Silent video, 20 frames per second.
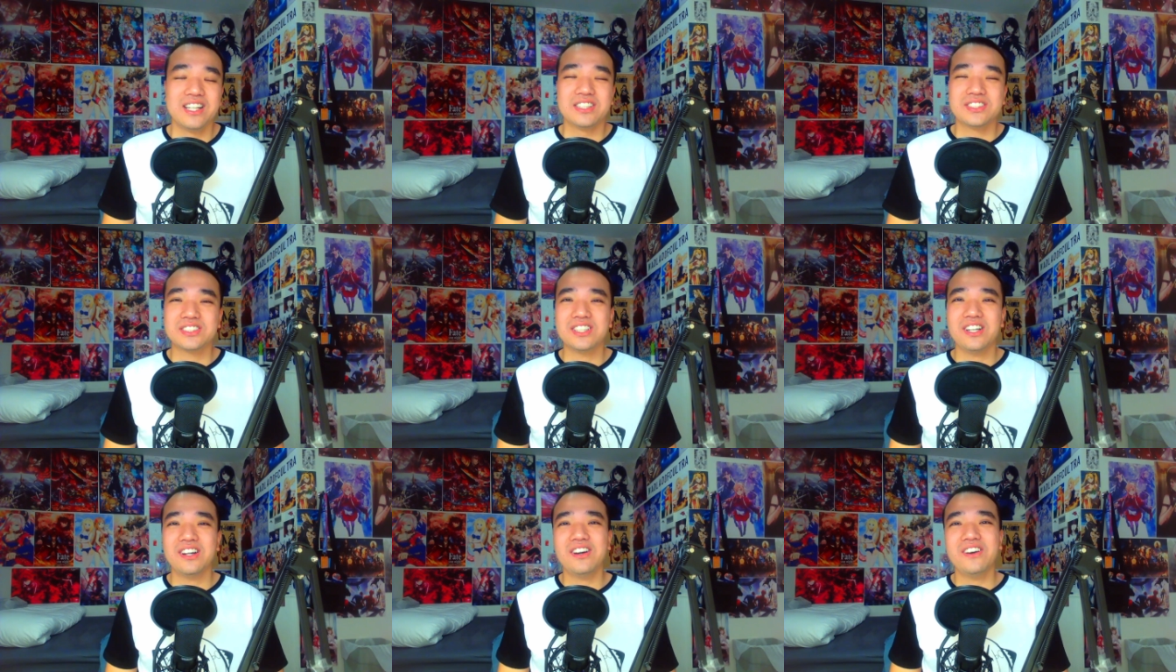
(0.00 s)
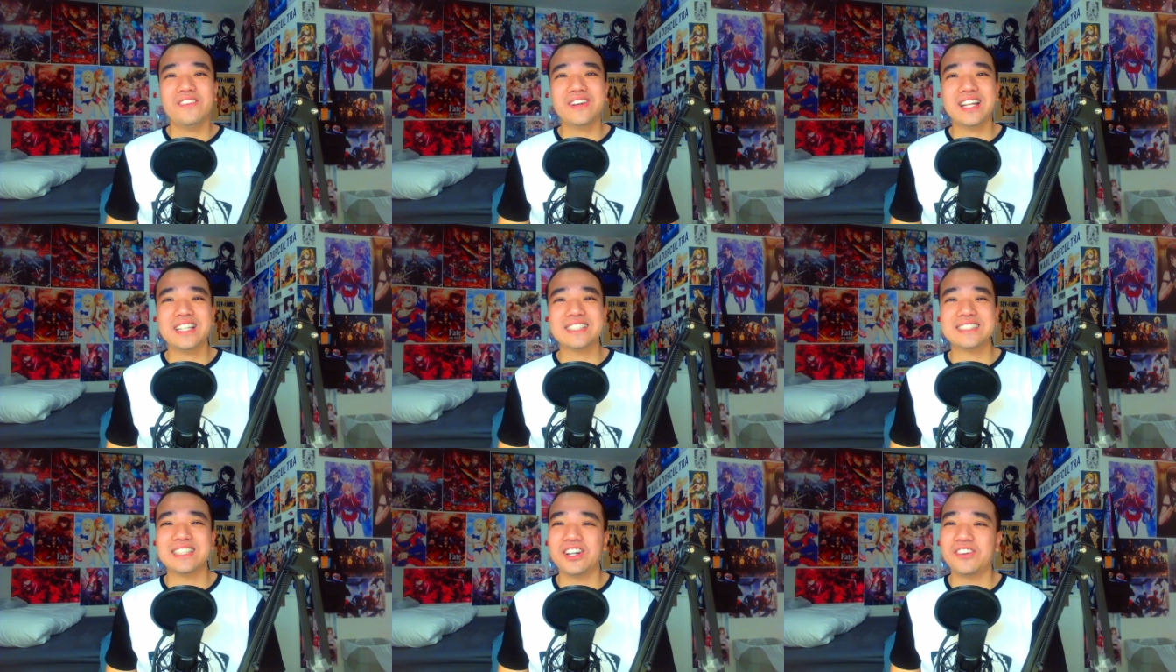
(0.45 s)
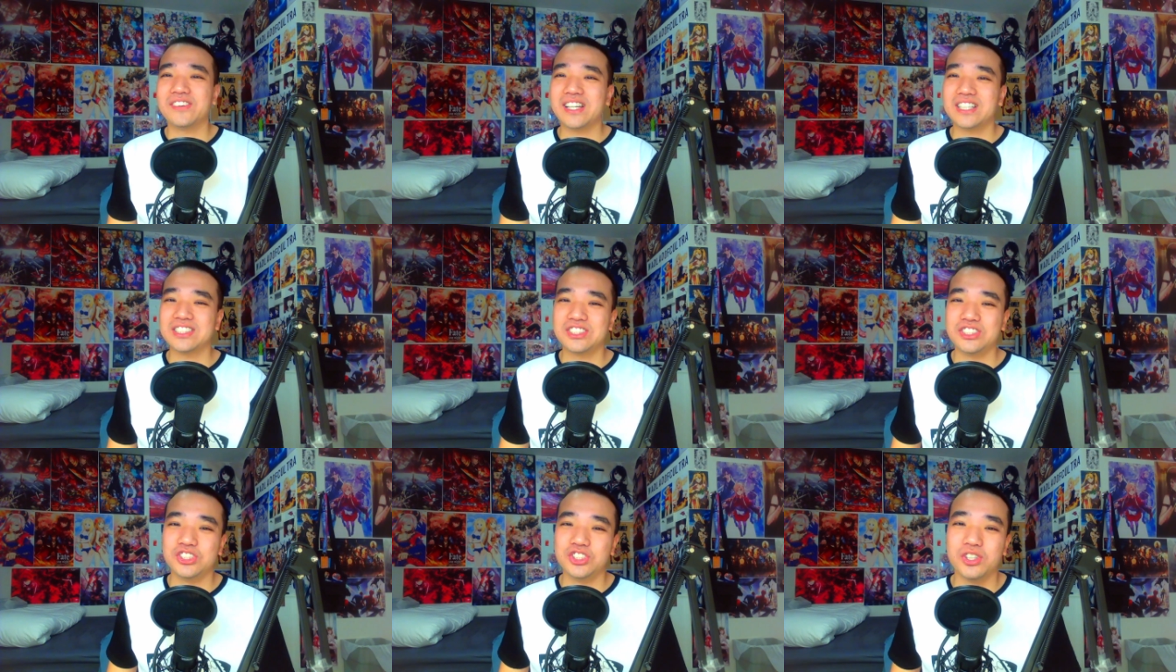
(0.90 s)
So that's it. I hope you
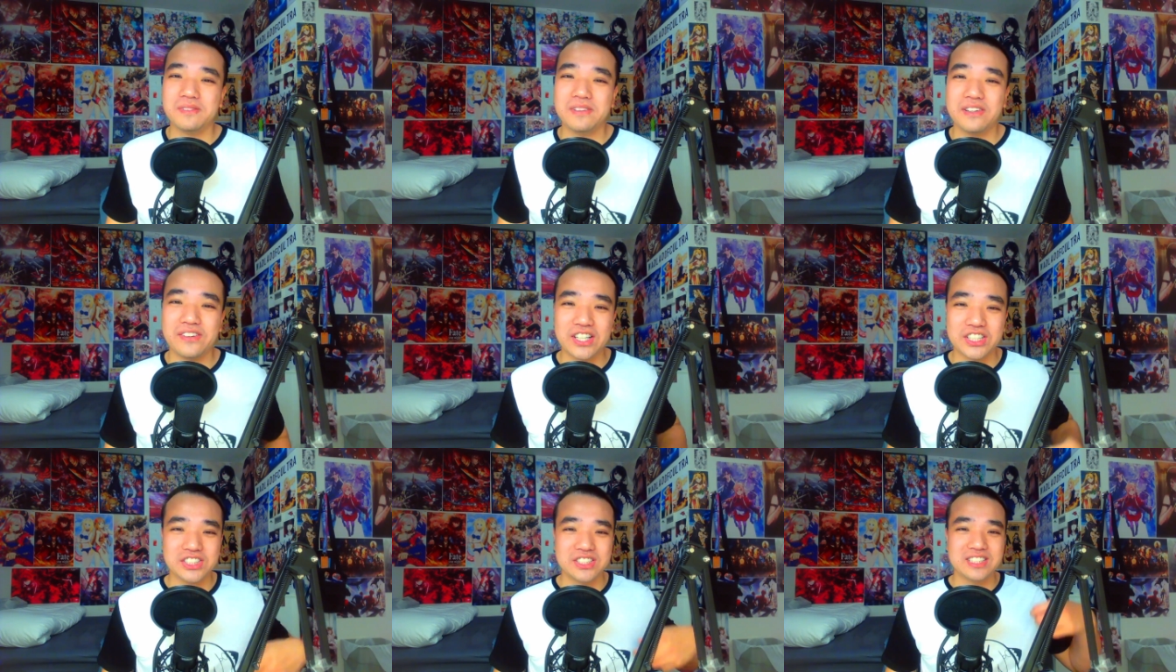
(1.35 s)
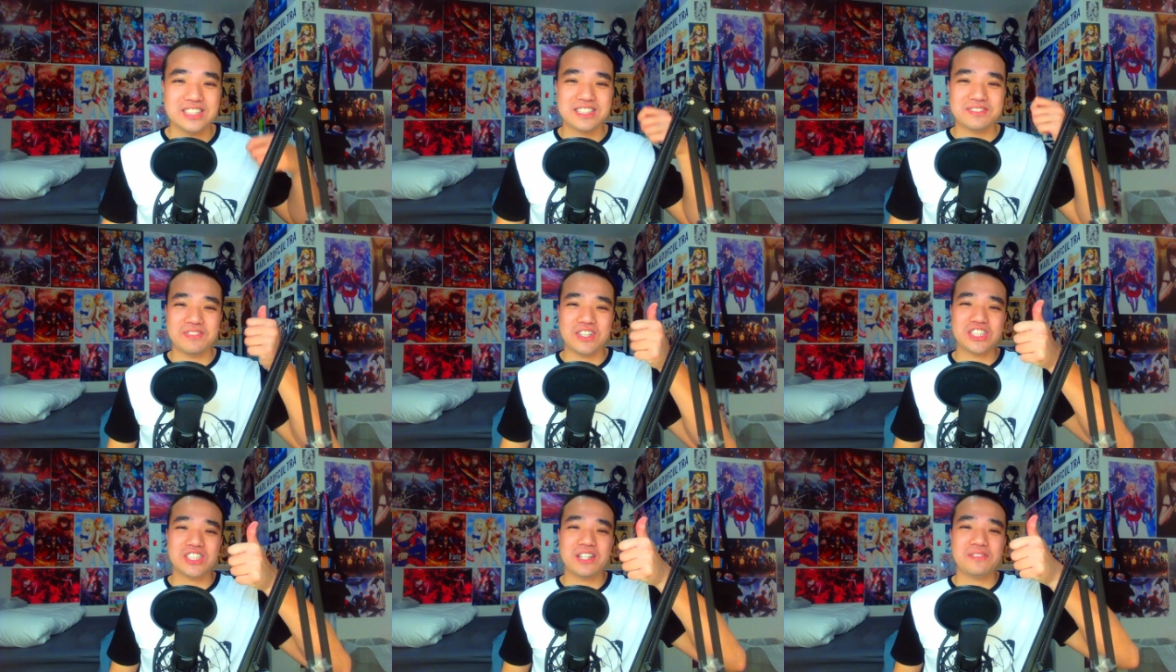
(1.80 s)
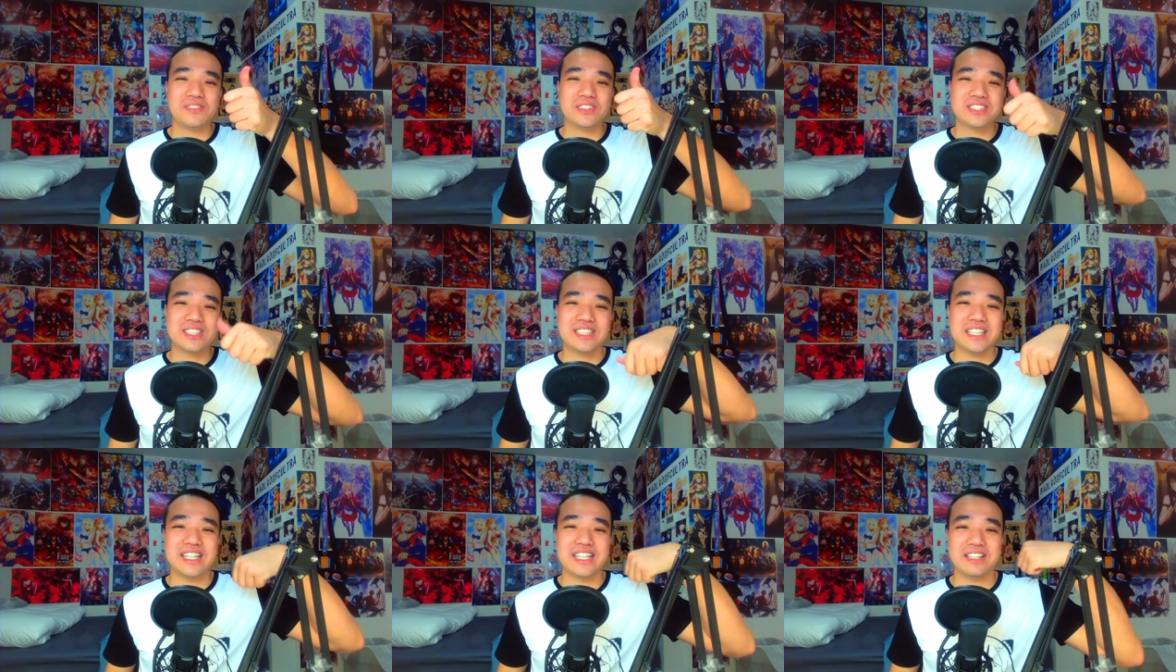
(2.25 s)
guys enjoy my reaction. Smash that
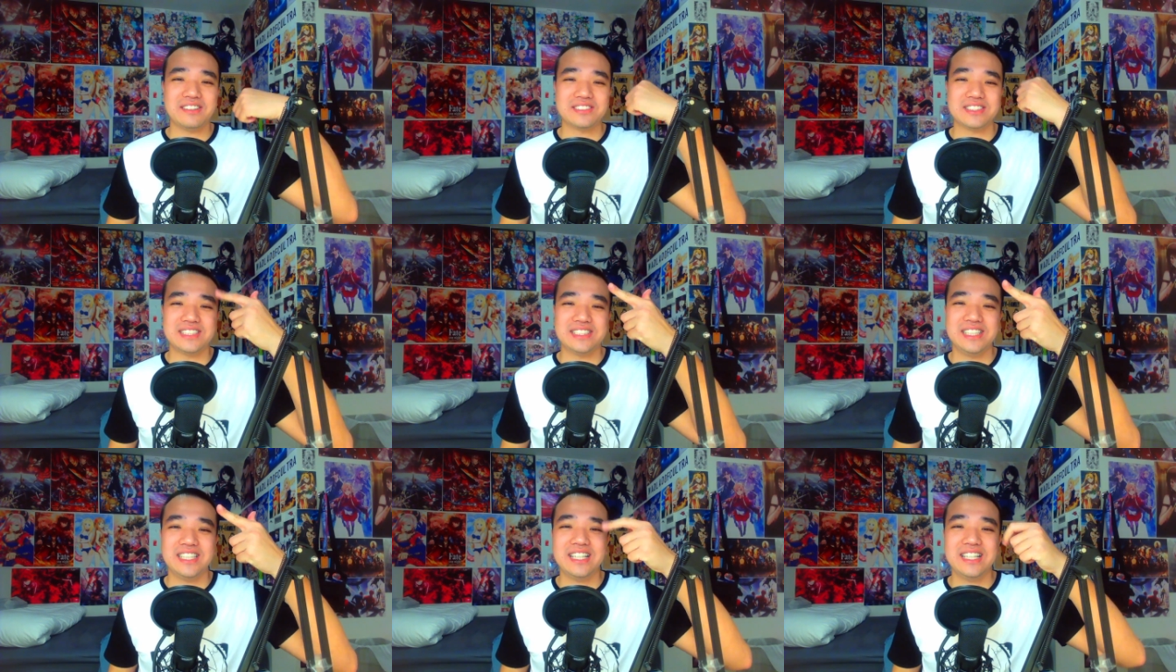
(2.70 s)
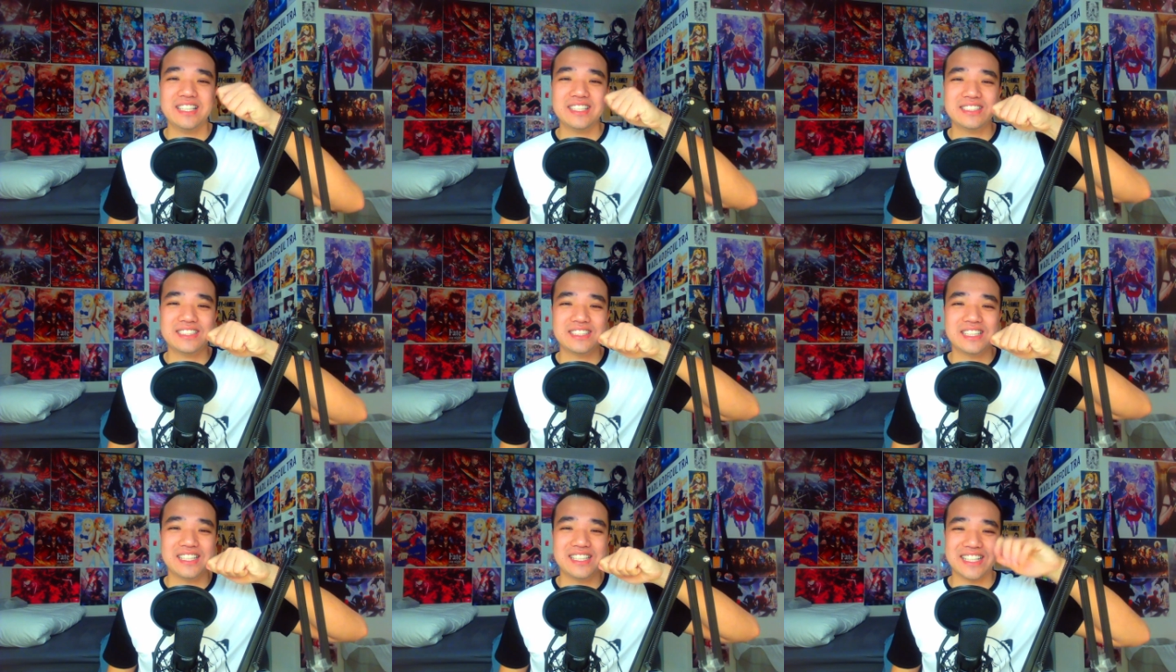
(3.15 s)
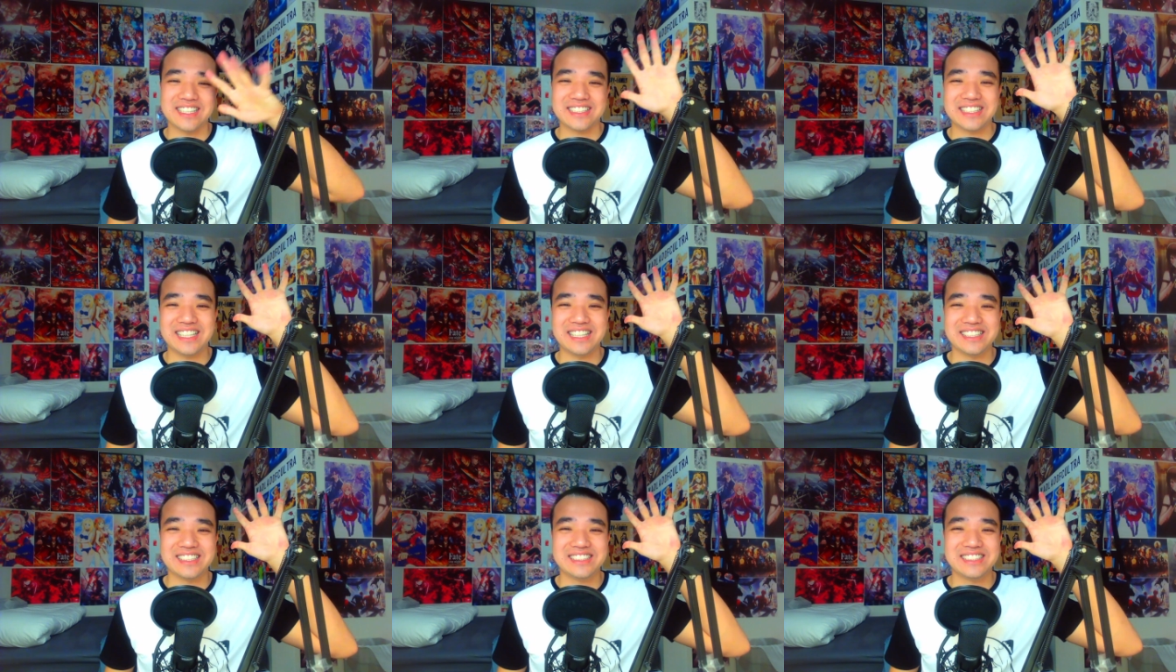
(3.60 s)
button, and I'll see you guys next
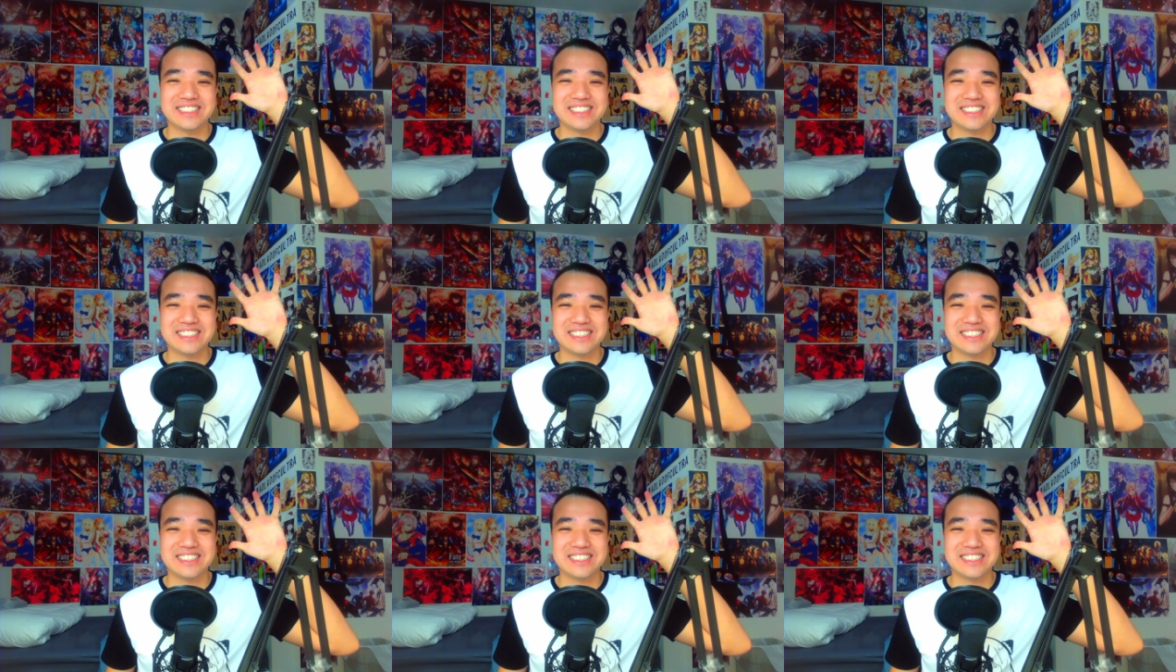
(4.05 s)
time.